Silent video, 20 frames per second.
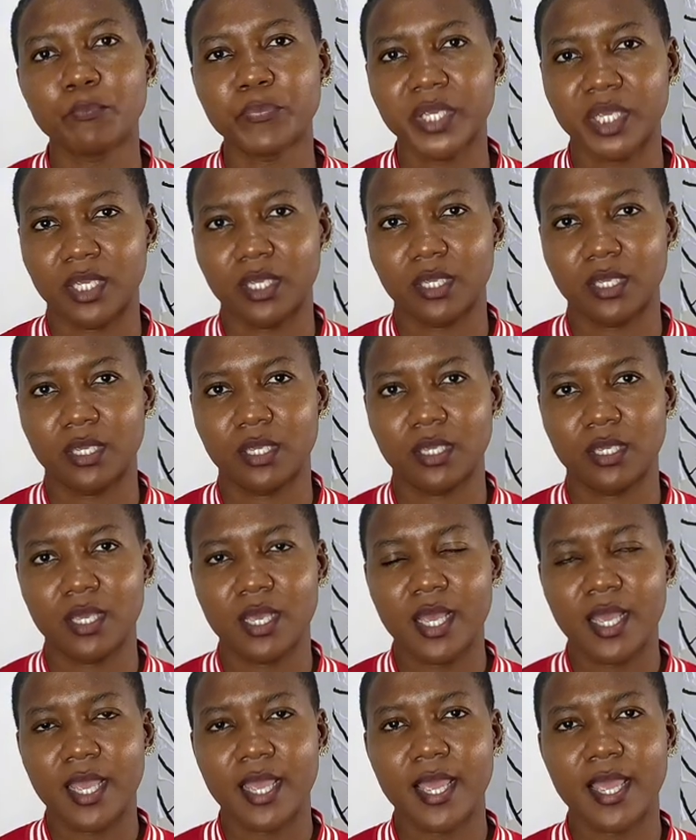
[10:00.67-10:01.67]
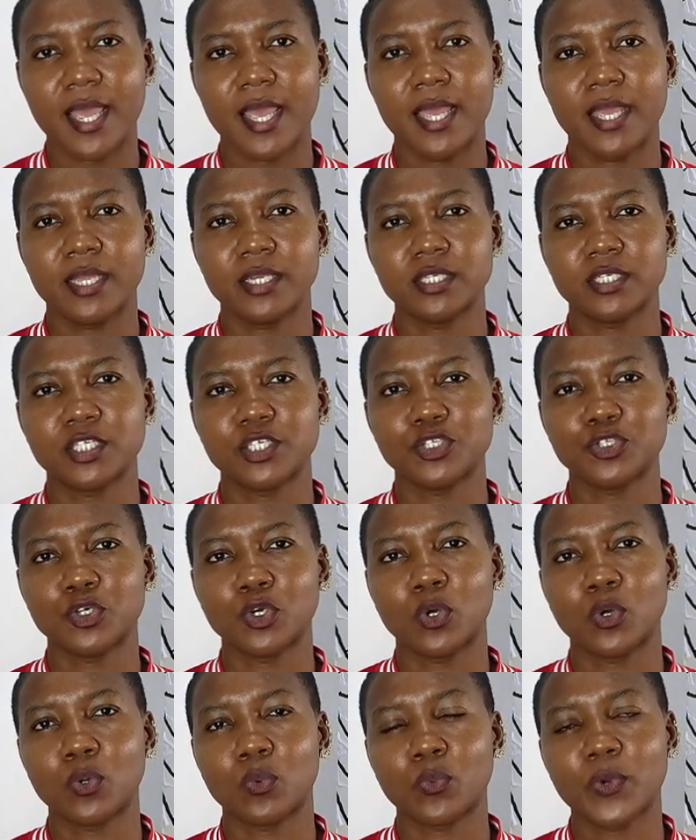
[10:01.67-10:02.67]
big and
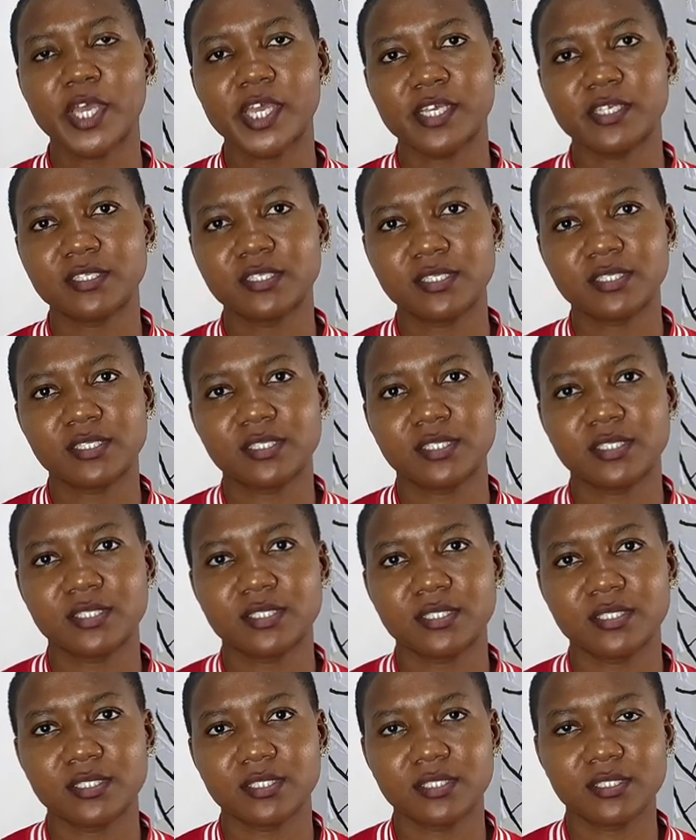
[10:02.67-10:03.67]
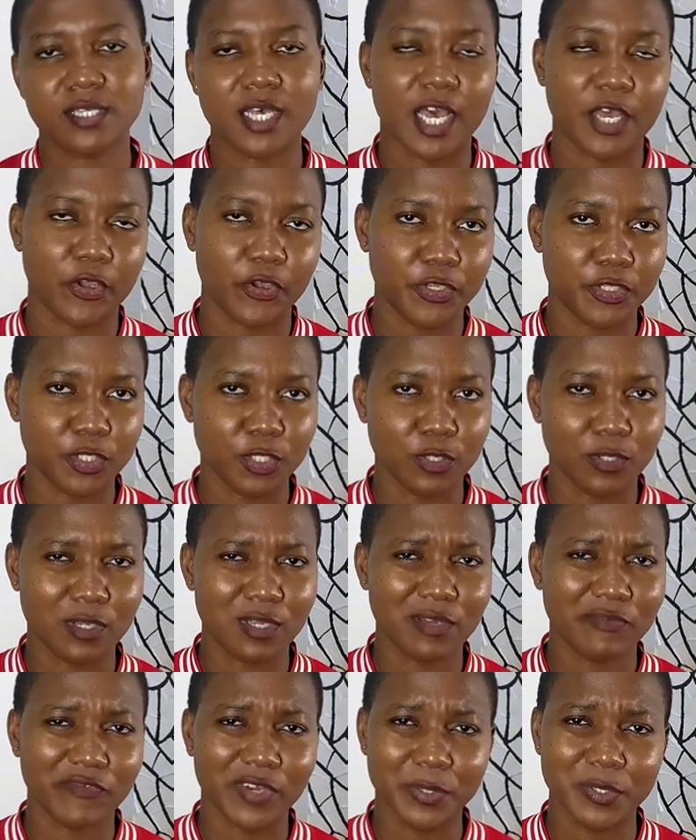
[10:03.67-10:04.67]
your waists are going to
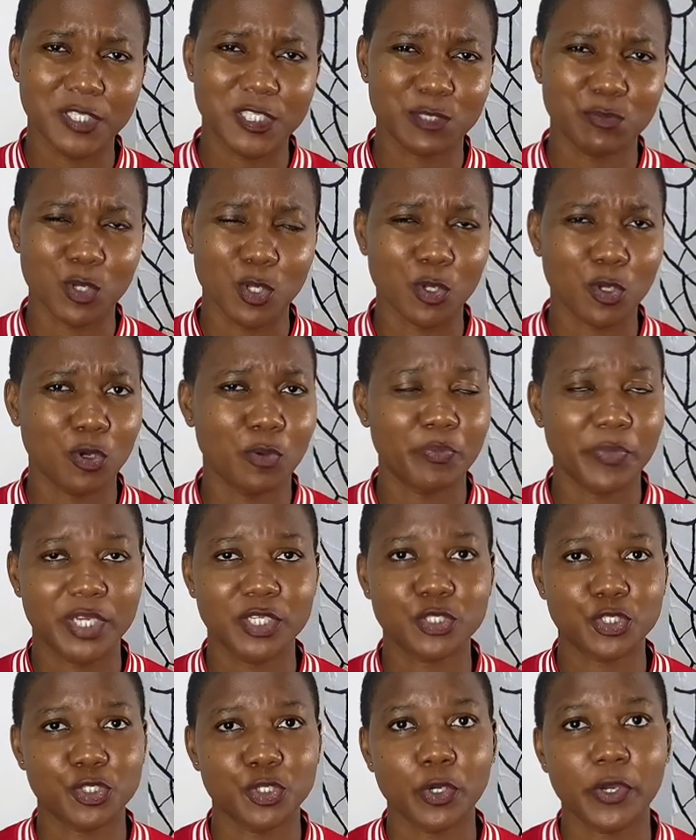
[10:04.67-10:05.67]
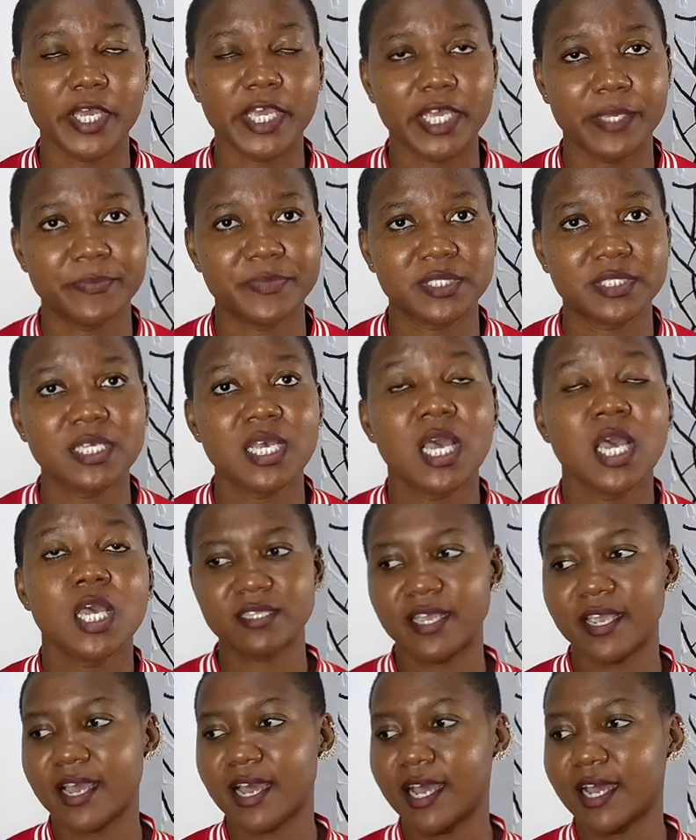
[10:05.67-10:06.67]
look very small compared to your hips.
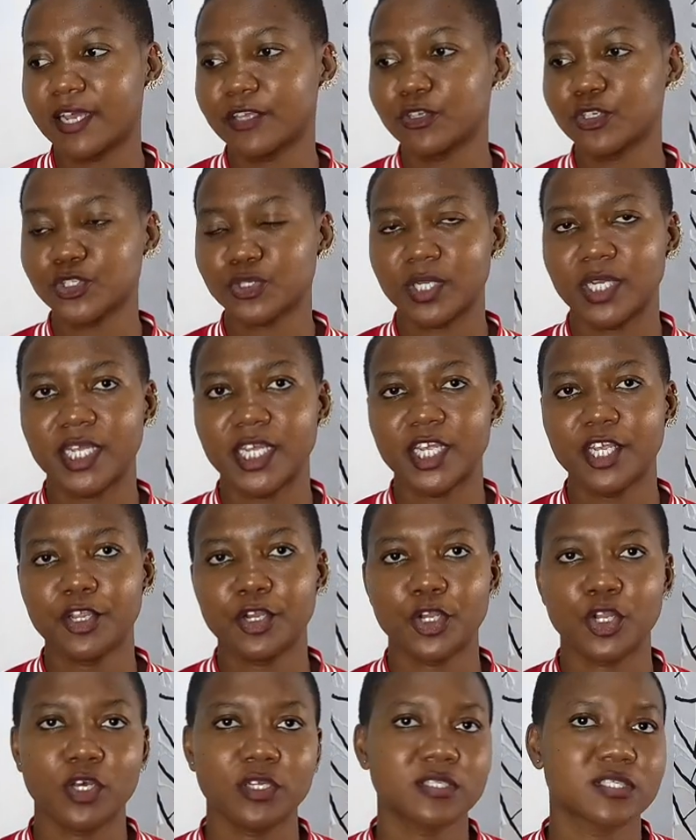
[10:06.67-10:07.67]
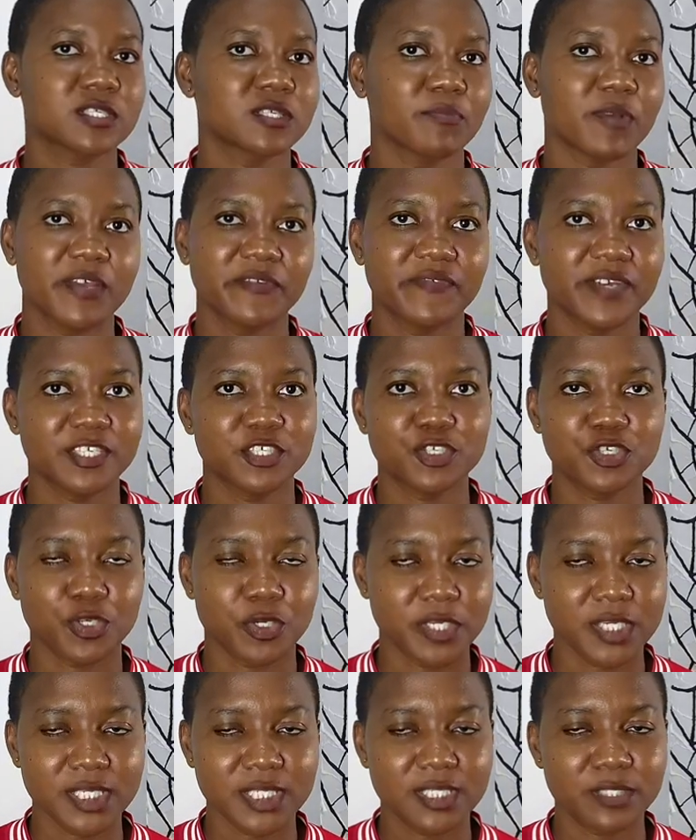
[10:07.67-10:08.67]
They are usually not my first
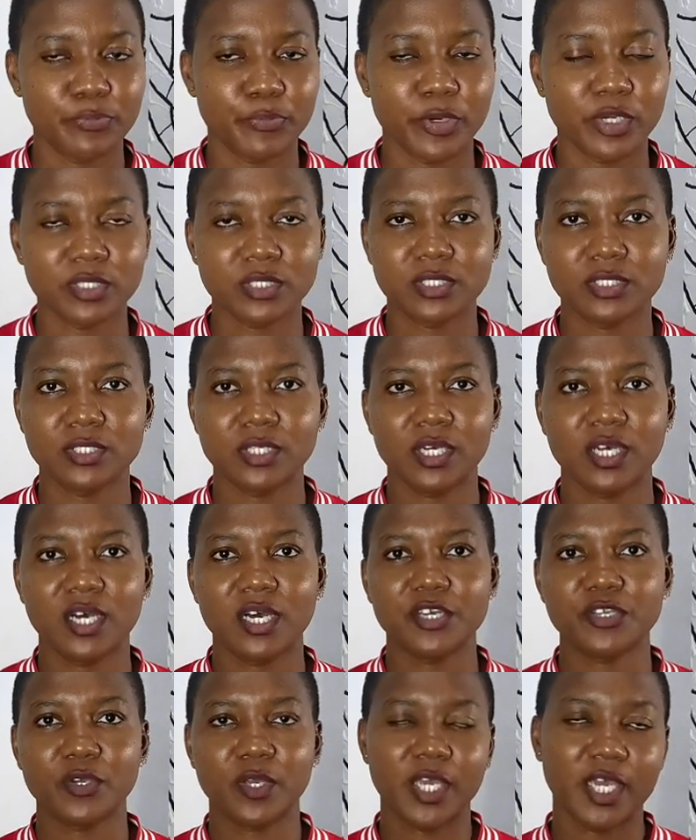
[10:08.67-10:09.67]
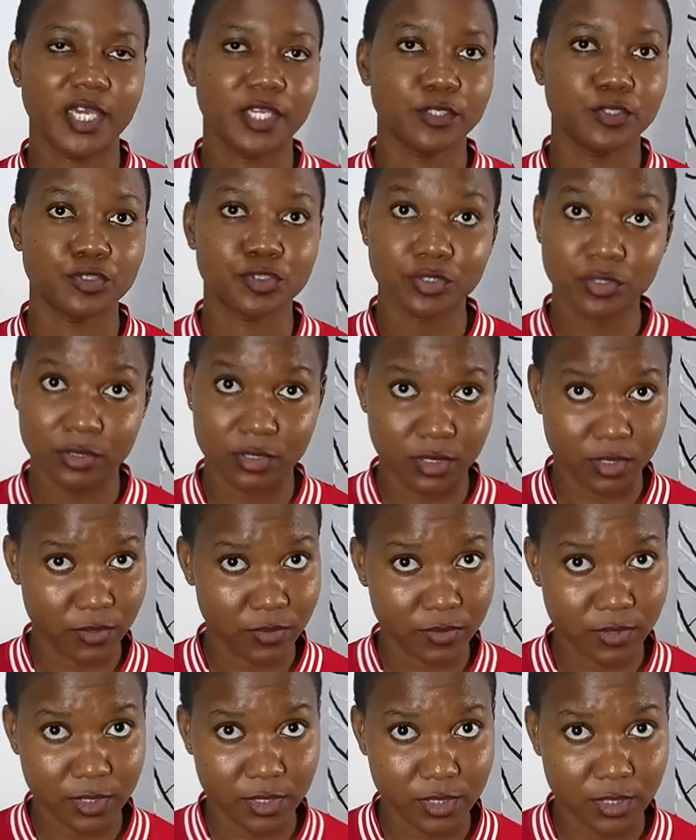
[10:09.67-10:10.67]
choice, but uh, you can do
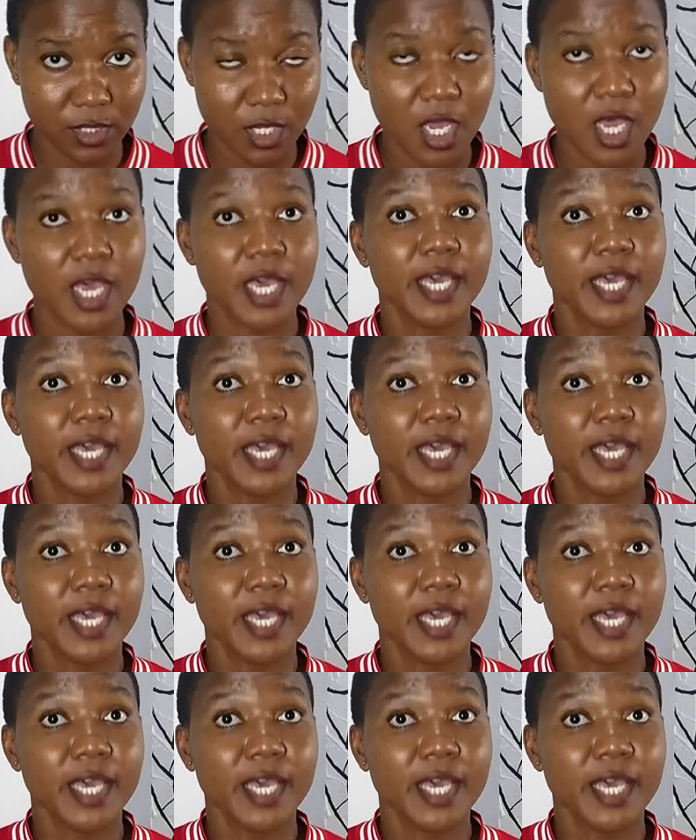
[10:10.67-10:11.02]
those